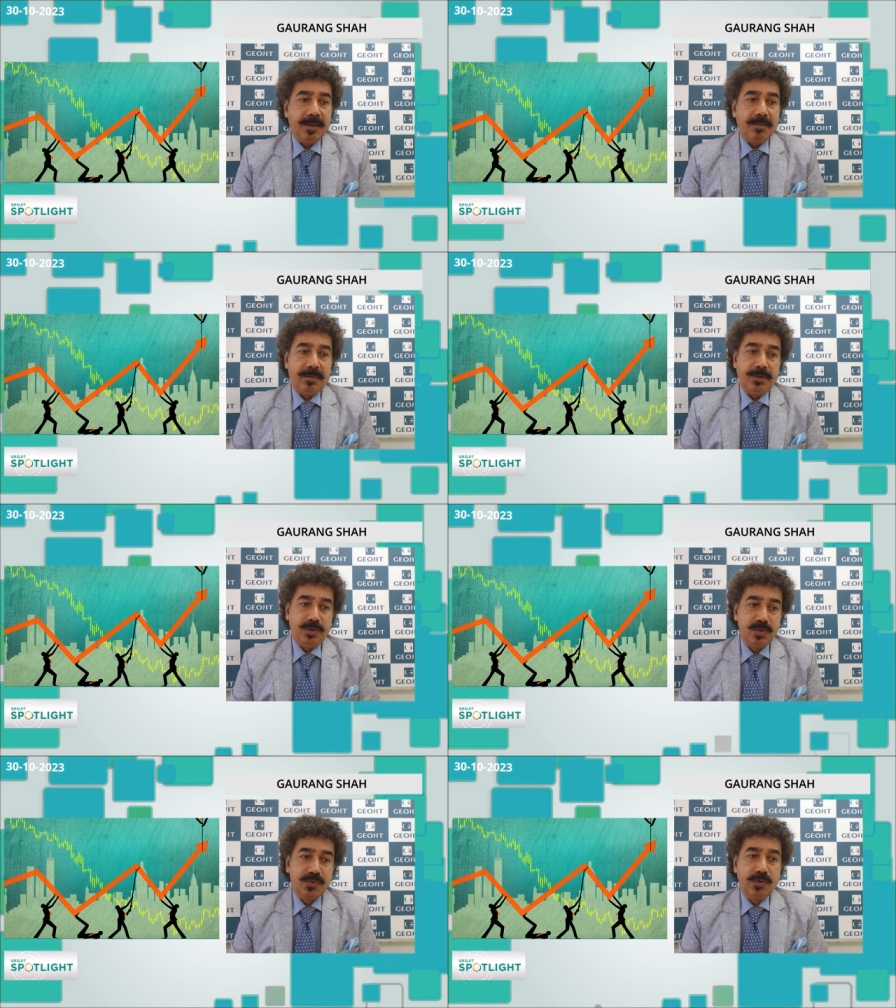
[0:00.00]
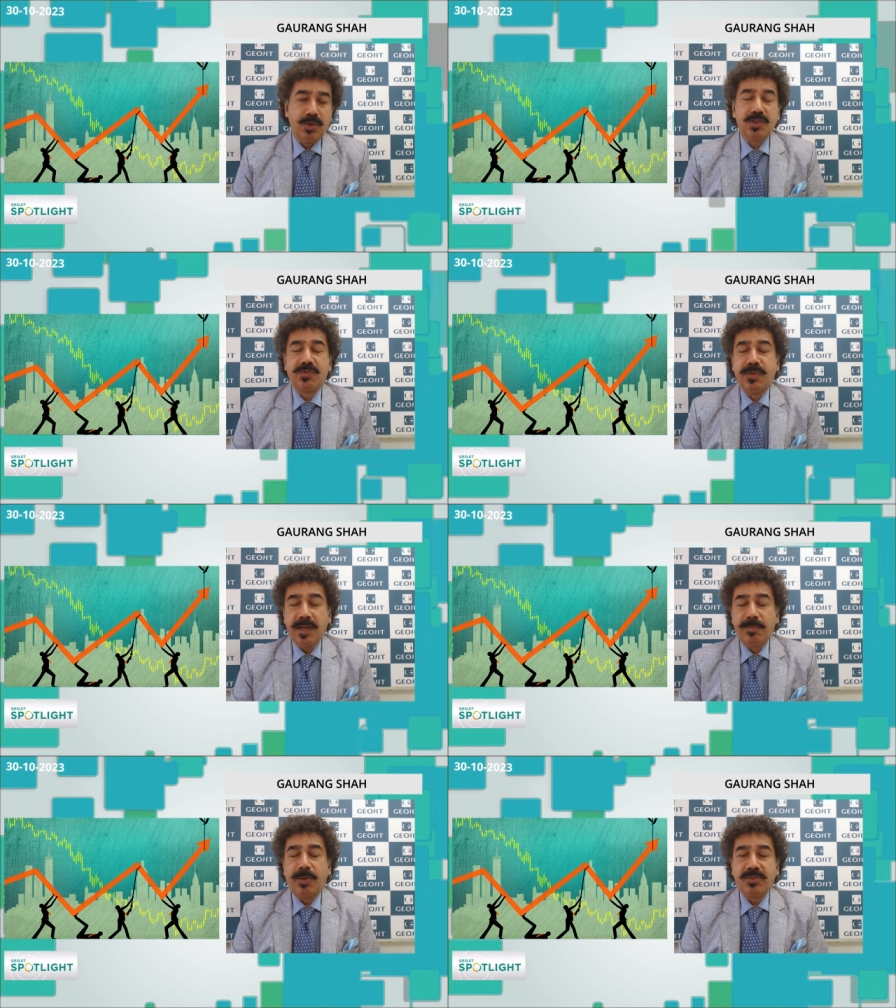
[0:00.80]
News flows
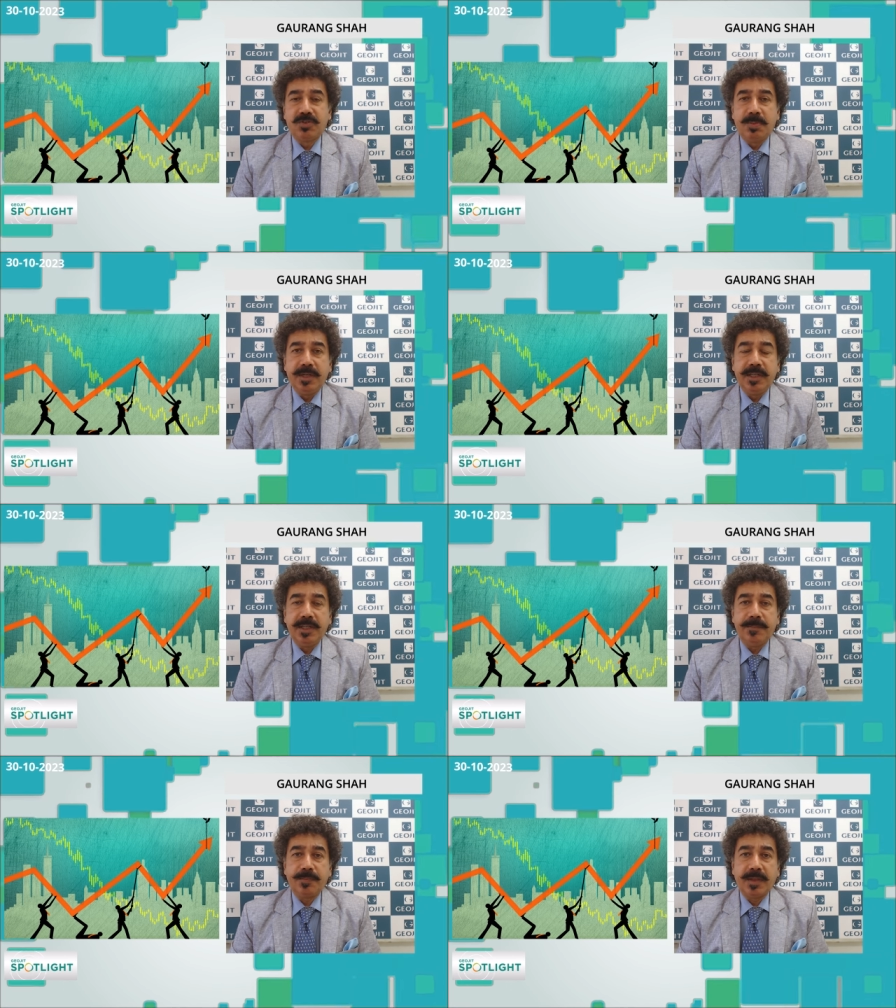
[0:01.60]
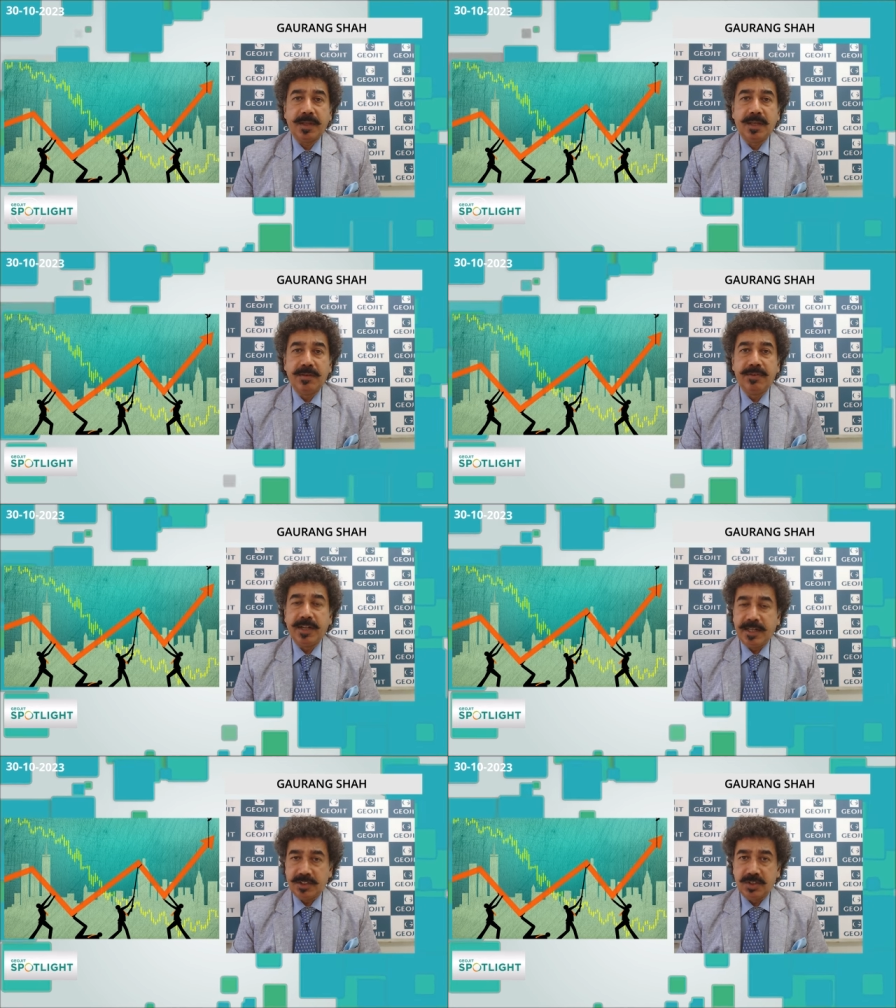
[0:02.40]
will possibly give
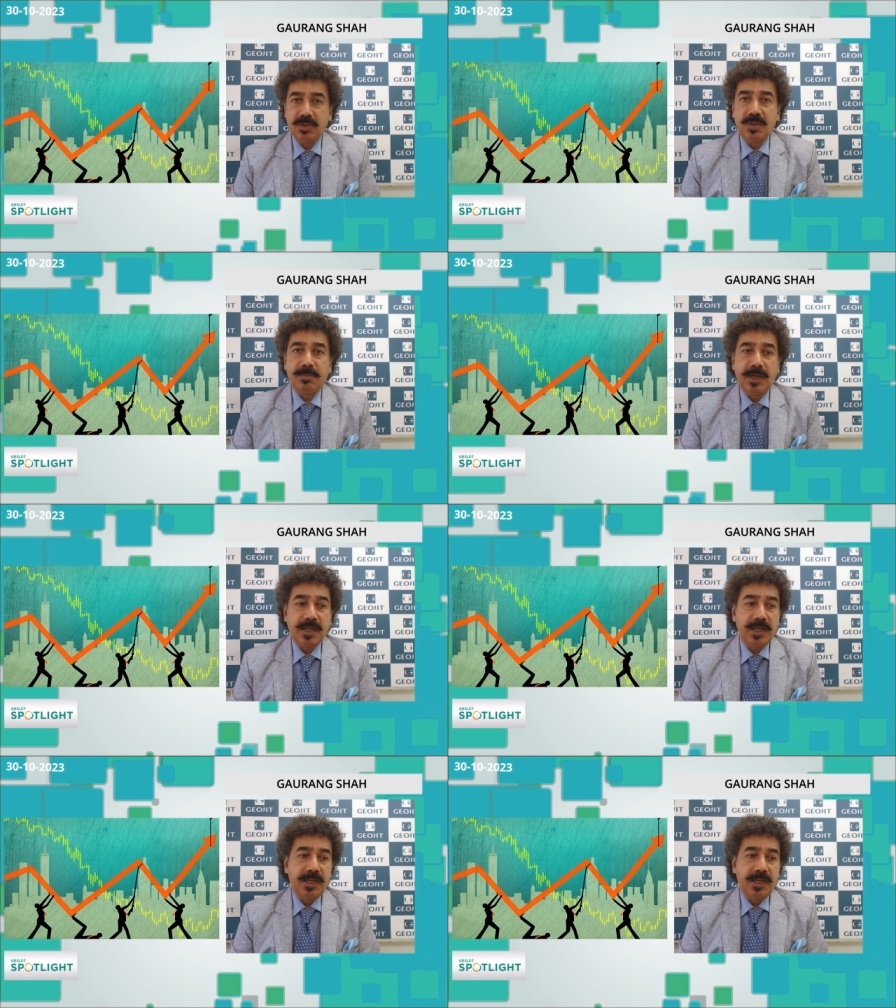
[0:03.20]
direction to the market,